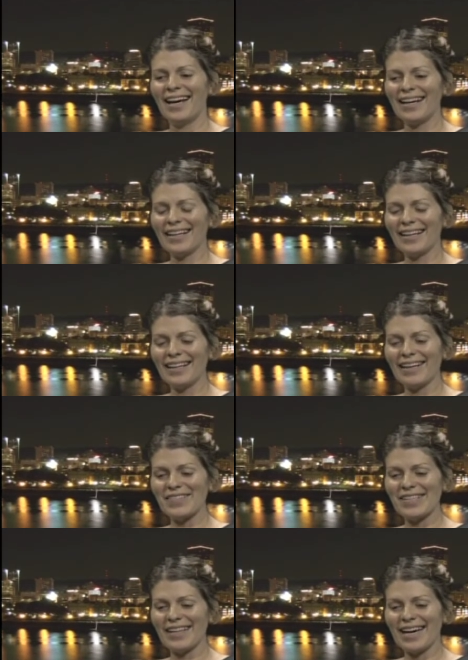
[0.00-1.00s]
uh,
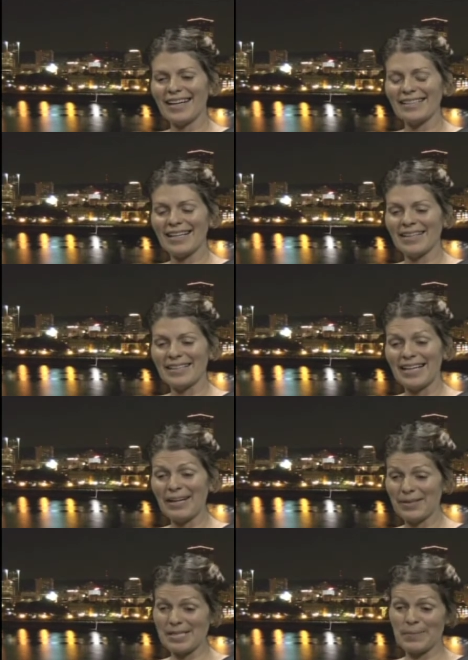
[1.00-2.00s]
after that, uh,
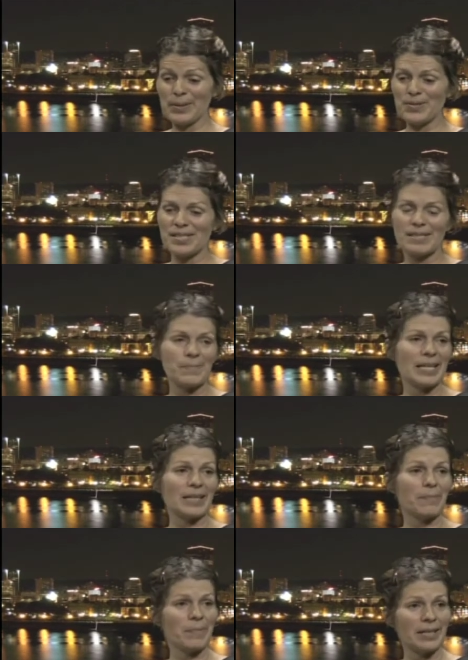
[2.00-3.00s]
I was supposed to
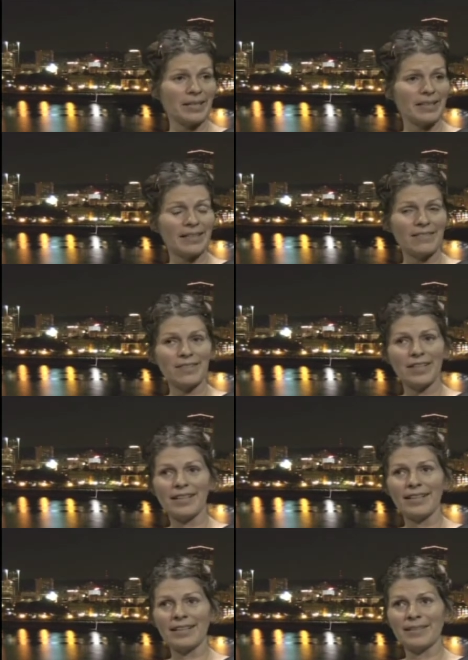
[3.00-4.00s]
speak, but I've
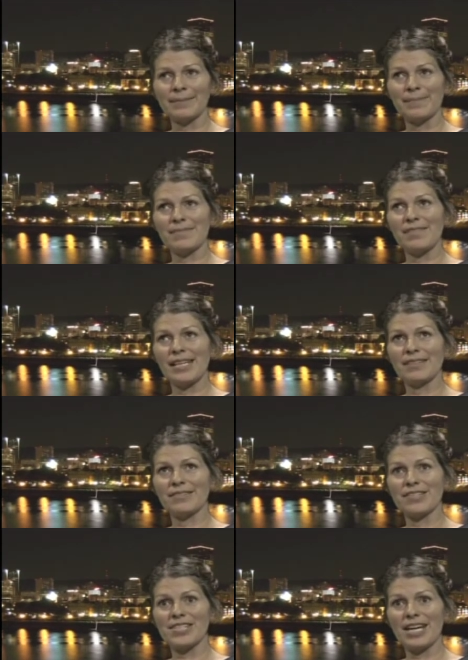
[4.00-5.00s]
got um,
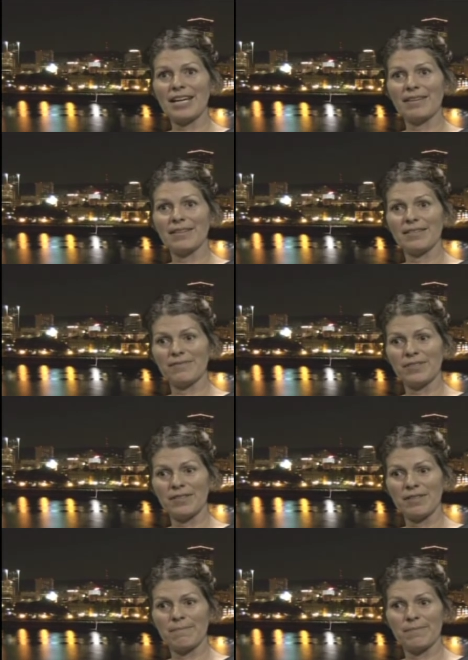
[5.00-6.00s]
Daniel Shea
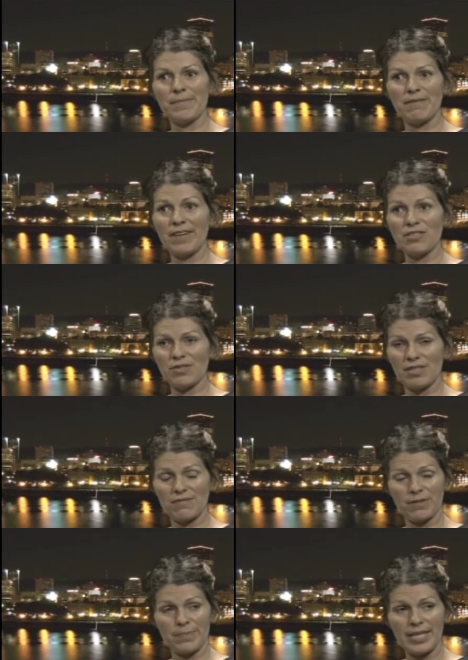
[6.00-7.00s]
for the Veterans
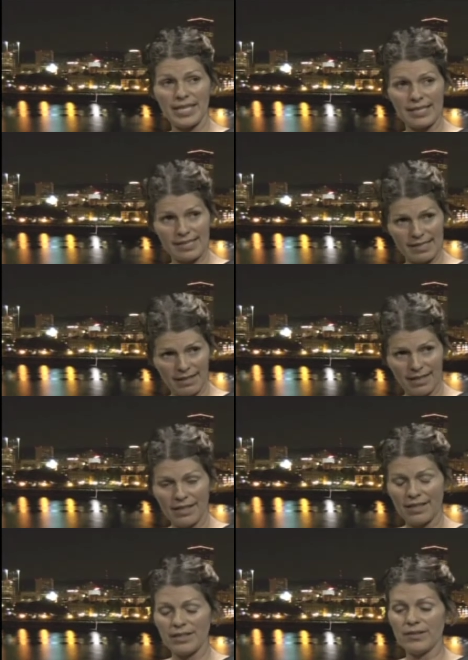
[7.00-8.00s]
for Peace,
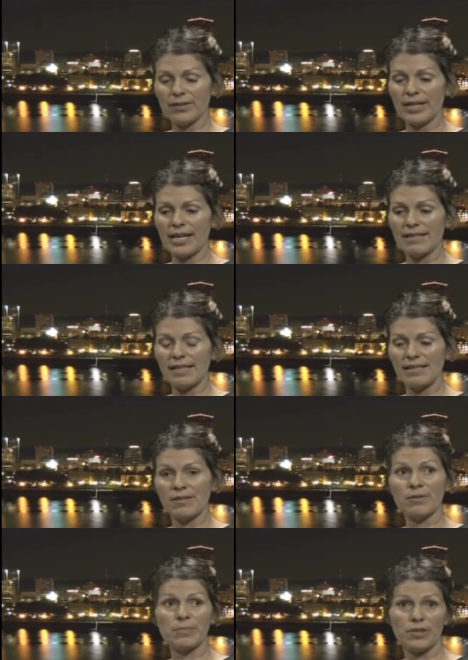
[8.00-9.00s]
mm-hmm. who has his
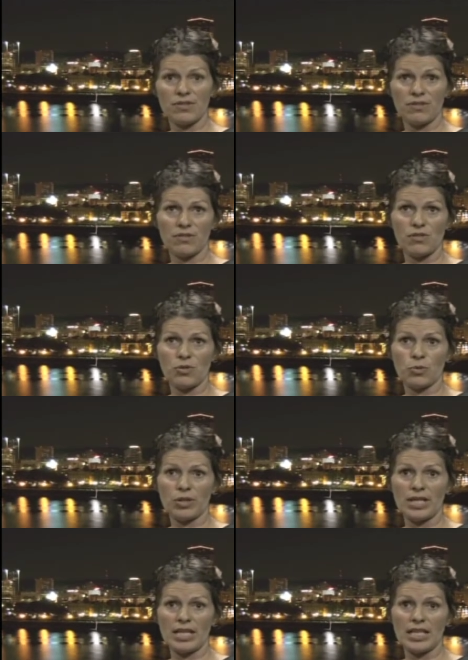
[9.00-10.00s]
own personal
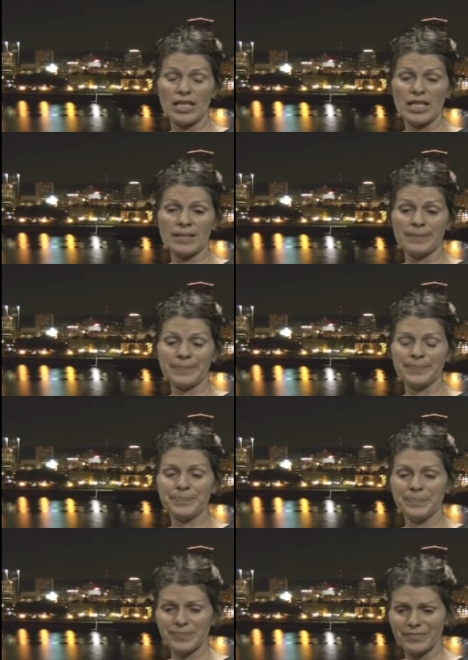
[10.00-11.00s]
story. Um,
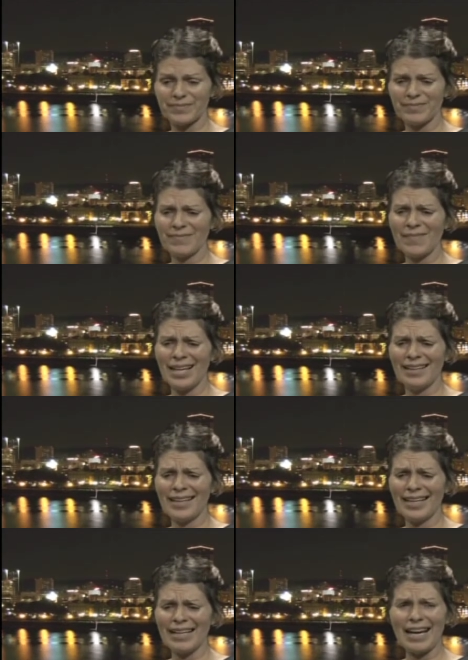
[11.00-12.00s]

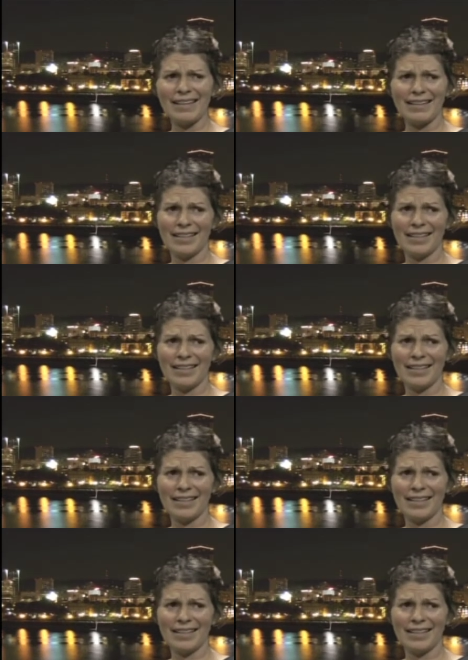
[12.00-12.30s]
Agent, I, I, from